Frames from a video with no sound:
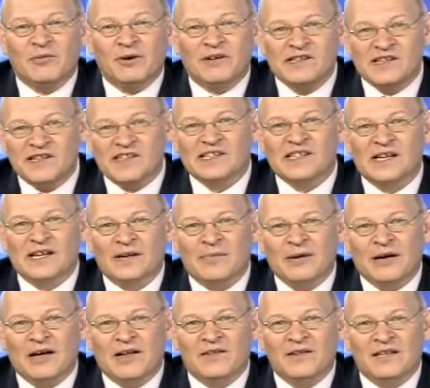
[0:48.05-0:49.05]
But what does this say
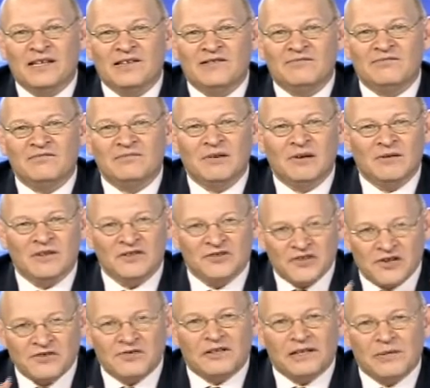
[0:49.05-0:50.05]
about the, well, the
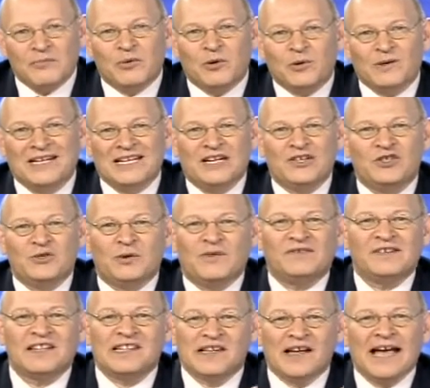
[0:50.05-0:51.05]
genuinely important
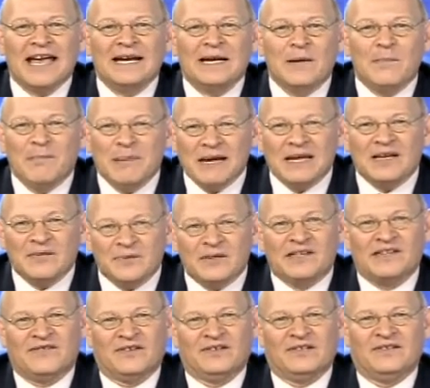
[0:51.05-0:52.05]
issue of designer
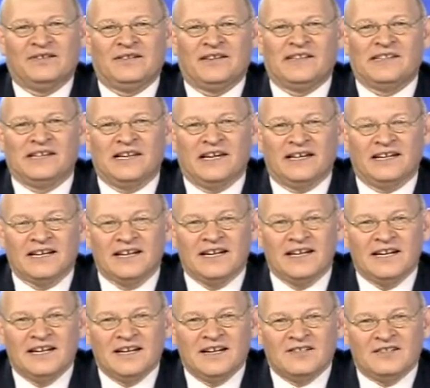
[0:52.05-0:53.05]
babies, for goodness sake?
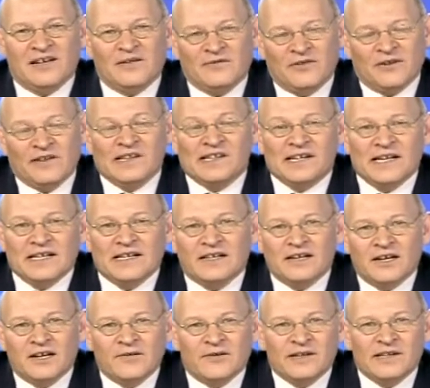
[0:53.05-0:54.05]
Jack
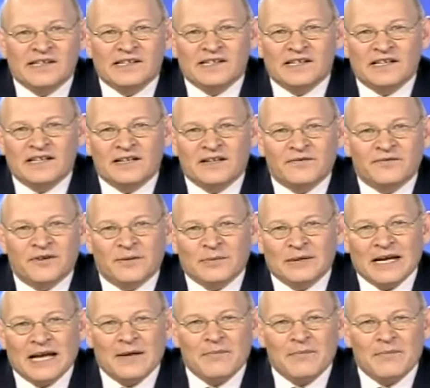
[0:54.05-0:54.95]
Fonseca is from